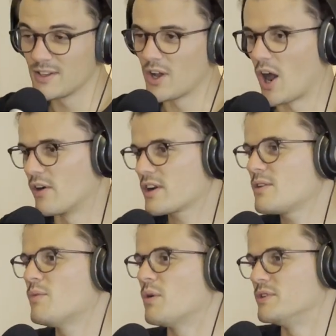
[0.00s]
I
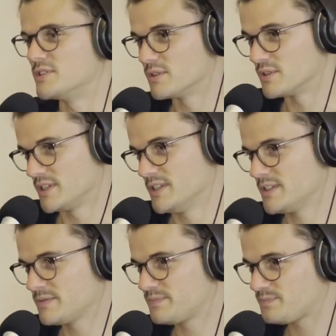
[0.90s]
reckon what we do here
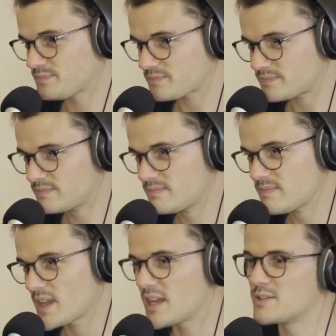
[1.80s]

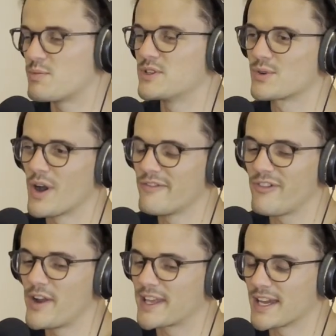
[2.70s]
is we try and
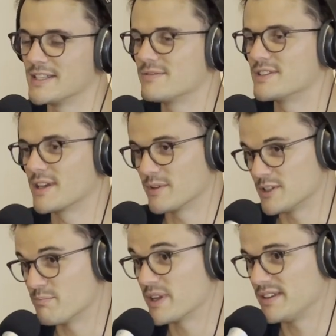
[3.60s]
find a case for something to
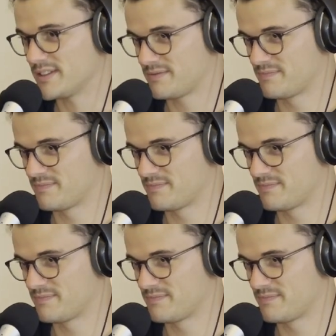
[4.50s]
beat it.